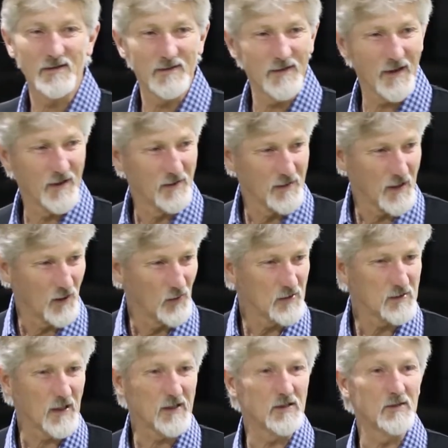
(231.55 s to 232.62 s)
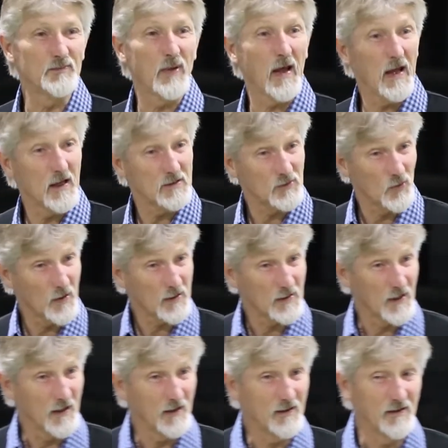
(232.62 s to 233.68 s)
they don't always like to pay as
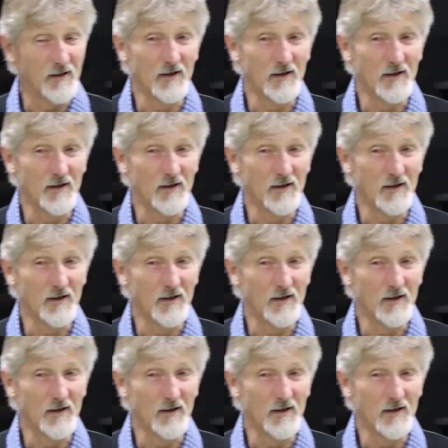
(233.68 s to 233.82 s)
quickly.